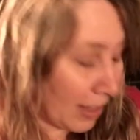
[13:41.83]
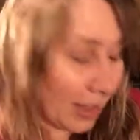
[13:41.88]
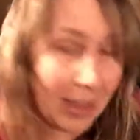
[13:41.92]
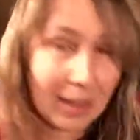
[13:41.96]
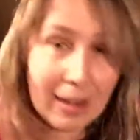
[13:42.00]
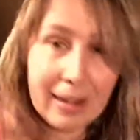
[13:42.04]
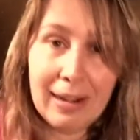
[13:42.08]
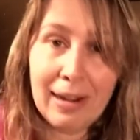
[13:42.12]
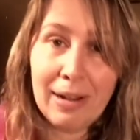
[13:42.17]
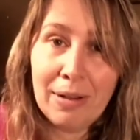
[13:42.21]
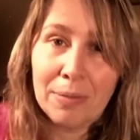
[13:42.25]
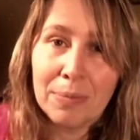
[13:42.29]

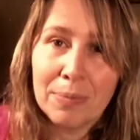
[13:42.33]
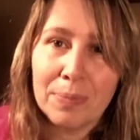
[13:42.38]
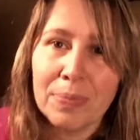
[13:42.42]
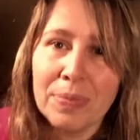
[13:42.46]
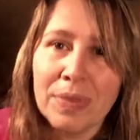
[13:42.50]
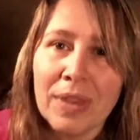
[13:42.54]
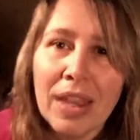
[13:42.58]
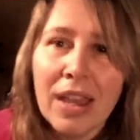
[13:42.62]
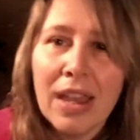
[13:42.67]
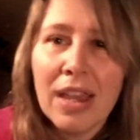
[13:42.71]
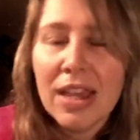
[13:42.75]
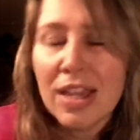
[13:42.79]
I don't know.
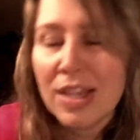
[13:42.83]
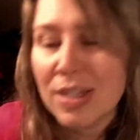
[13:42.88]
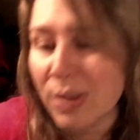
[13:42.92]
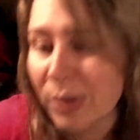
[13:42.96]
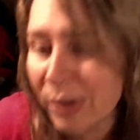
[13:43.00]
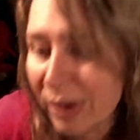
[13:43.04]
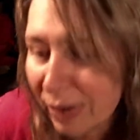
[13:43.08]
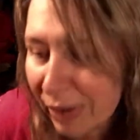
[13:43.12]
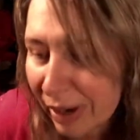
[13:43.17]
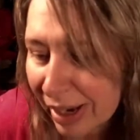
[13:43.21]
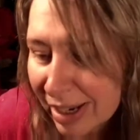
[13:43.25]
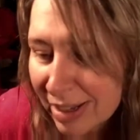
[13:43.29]
So
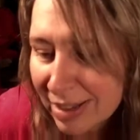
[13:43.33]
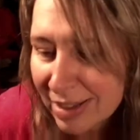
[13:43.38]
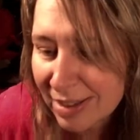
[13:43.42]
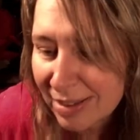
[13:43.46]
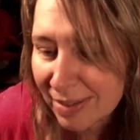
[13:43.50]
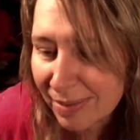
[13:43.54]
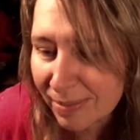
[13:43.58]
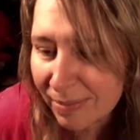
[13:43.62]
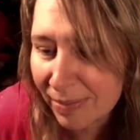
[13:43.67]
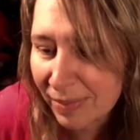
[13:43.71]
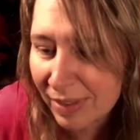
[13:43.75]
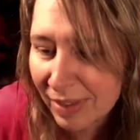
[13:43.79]

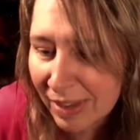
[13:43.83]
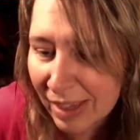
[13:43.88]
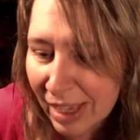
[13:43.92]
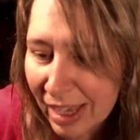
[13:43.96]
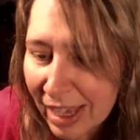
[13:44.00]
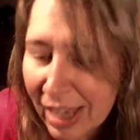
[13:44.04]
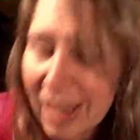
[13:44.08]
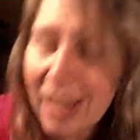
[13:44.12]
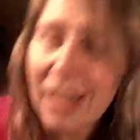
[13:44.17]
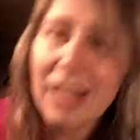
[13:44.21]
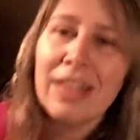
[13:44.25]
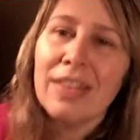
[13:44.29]
anyways,
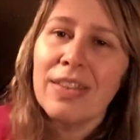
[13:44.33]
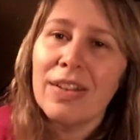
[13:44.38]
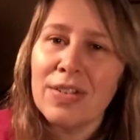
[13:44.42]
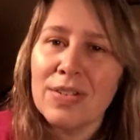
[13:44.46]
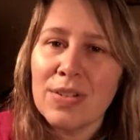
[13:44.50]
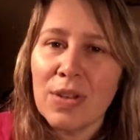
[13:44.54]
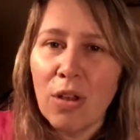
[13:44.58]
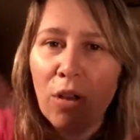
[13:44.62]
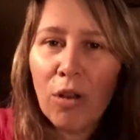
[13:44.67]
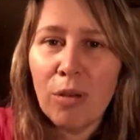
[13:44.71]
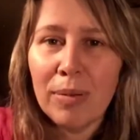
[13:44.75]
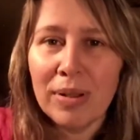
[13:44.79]

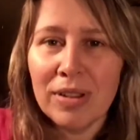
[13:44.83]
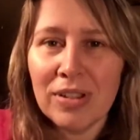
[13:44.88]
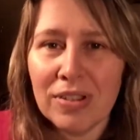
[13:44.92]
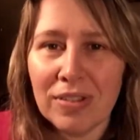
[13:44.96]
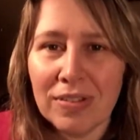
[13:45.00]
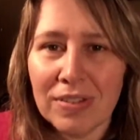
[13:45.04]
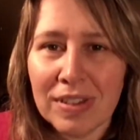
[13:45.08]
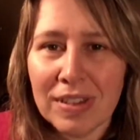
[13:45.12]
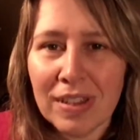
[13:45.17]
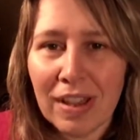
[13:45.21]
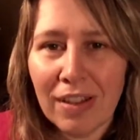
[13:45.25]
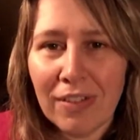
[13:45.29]
there's a whole bunch
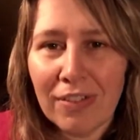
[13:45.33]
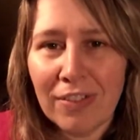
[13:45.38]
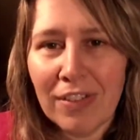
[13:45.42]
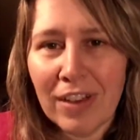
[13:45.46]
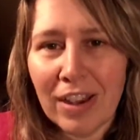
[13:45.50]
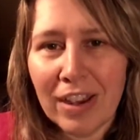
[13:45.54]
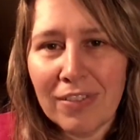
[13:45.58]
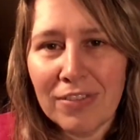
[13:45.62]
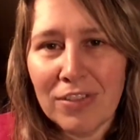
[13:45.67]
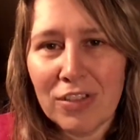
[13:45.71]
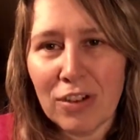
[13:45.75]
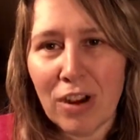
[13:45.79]
of stuff
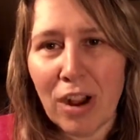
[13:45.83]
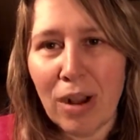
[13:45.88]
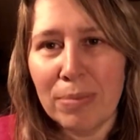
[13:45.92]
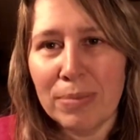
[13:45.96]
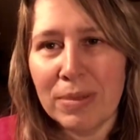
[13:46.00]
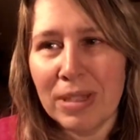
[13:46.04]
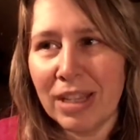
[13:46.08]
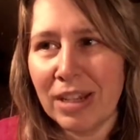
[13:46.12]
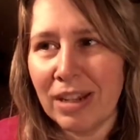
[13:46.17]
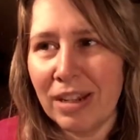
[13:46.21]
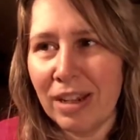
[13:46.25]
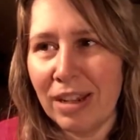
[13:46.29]
I've
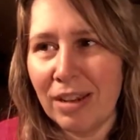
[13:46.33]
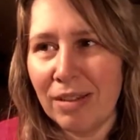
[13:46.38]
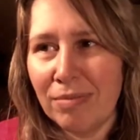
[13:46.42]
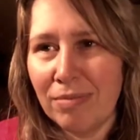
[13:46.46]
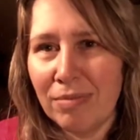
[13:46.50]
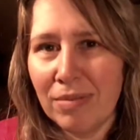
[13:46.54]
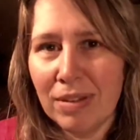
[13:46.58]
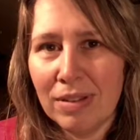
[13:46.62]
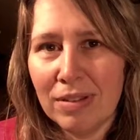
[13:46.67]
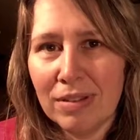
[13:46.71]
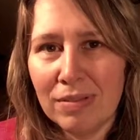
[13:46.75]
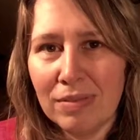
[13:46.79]
dropped in a
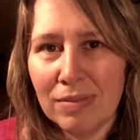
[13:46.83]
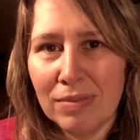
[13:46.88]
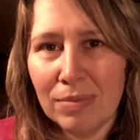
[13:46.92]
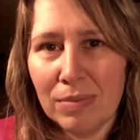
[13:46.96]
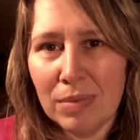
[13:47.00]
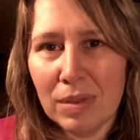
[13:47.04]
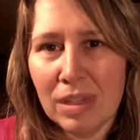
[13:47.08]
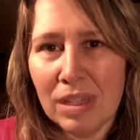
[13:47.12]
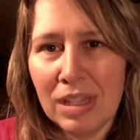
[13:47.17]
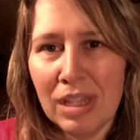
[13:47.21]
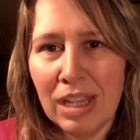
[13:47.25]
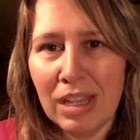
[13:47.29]

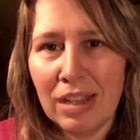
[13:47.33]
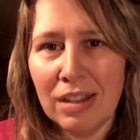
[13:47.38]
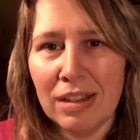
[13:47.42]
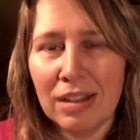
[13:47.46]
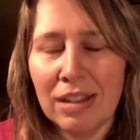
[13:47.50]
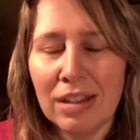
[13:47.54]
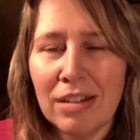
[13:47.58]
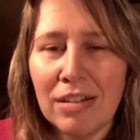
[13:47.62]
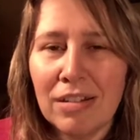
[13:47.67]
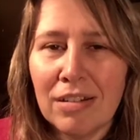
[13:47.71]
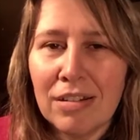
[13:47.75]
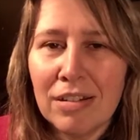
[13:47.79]
neat
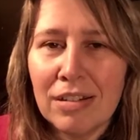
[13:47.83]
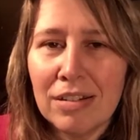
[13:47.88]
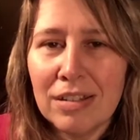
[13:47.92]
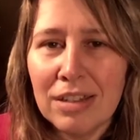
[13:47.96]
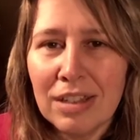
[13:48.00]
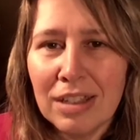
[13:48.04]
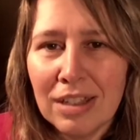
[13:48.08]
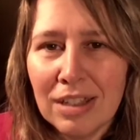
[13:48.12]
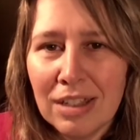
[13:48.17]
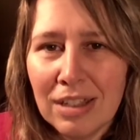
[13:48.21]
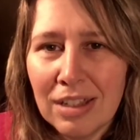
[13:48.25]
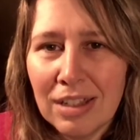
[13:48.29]
little
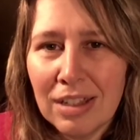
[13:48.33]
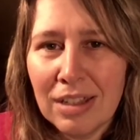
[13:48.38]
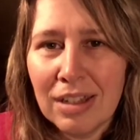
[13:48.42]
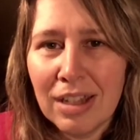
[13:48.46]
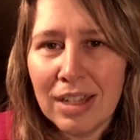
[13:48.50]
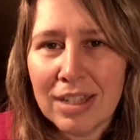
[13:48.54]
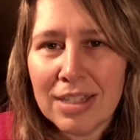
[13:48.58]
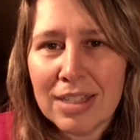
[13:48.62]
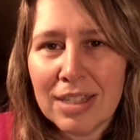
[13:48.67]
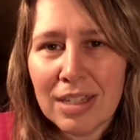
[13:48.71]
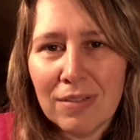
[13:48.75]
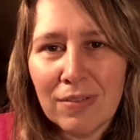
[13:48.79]

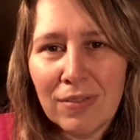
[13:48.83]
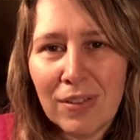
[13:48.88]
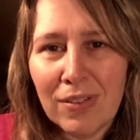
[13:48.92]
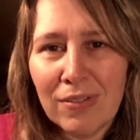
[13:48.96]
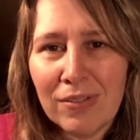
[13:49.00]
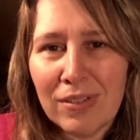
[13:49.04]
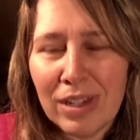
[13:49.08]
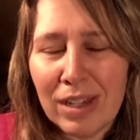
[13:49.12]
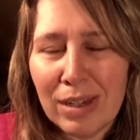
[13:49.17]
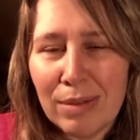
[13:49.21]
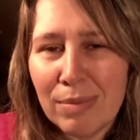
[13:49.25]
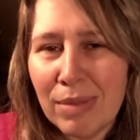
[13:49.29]
less than
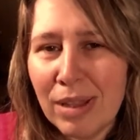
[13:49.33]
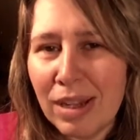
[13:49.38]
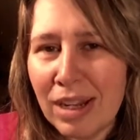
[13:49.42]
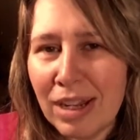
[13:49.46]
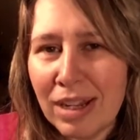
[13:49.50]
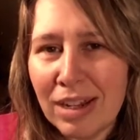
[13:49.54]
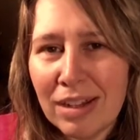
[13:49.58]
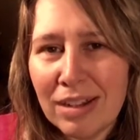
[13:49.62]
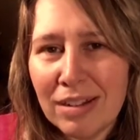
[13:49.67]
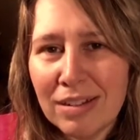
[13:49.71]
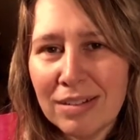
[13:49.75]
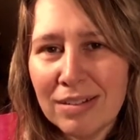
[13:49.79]

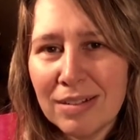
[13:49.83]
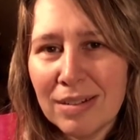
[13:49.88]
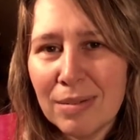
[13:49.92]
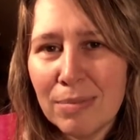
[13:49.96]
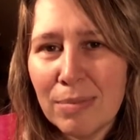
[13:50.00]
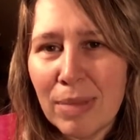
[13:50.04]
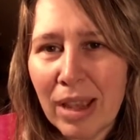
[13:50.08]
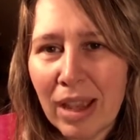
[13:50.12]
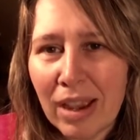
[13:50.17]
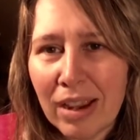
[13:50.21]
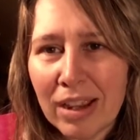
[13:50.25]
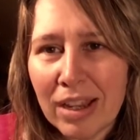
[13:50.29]
15-minute
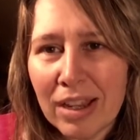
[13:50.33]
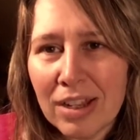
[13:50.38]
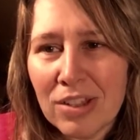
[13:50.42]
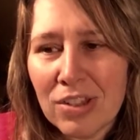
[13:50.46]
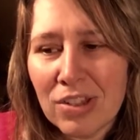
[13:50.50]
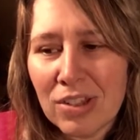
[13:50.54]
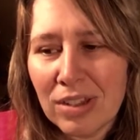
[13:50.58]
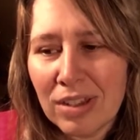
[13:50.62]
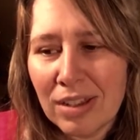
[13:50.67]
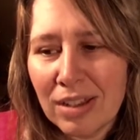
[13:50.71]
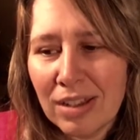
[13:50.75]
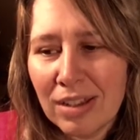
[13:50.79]

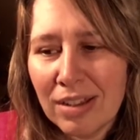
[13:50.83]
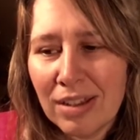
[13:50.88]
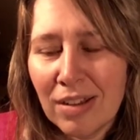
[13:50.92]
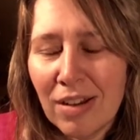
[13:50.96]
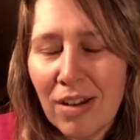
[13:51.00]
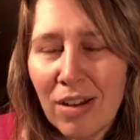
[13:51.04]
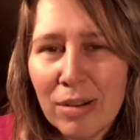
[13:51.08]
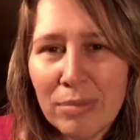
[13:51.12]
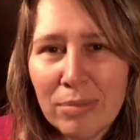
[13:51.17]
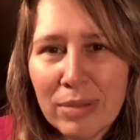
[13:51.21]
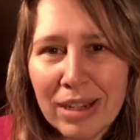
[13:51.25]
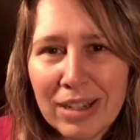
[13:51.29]
package
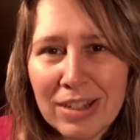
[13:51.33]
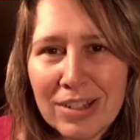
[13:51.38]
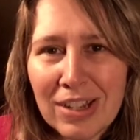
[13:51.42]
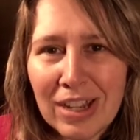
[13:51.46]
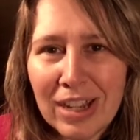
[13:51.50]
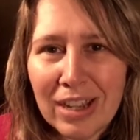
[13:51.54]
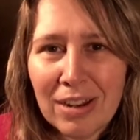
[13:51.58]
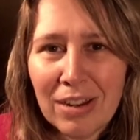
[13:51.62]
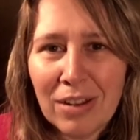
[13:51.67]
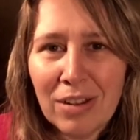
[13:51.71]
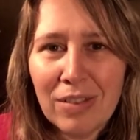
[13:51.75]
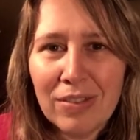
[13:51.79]
on my
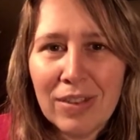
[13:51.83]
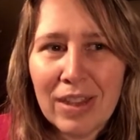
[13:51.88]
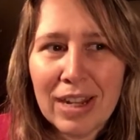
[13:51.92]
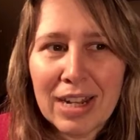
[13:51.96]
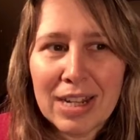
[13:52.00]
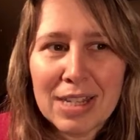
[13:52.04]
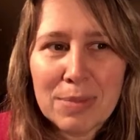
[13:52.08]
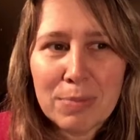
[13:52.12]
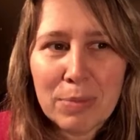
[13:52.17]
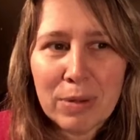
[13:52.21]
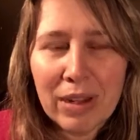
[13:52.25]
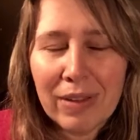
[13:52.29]
channel that
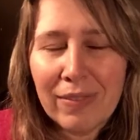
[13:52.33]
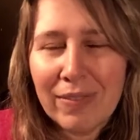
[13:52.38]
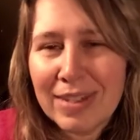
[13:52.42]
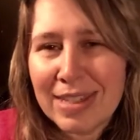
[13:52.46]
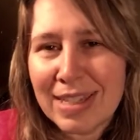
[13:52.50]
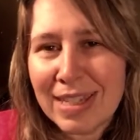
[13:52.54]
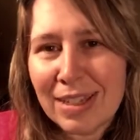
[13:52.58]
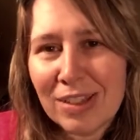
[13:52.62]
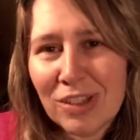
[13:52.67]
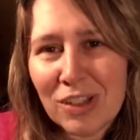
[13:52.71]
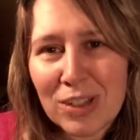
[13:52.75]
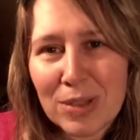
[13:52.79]
has
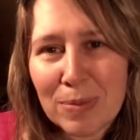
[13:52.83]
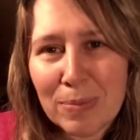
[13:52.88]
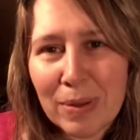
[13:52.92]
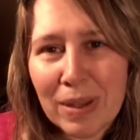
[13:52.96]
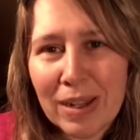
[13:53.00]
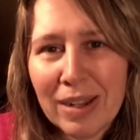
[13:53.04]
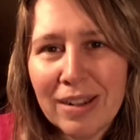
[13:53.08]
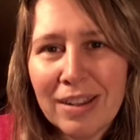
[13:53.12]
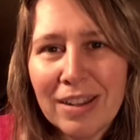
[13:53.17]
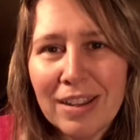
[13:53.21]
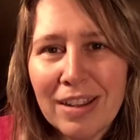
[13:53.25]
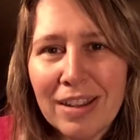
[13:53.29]
previously just
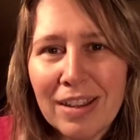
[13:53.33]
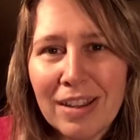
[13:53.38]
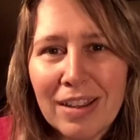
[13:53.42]
been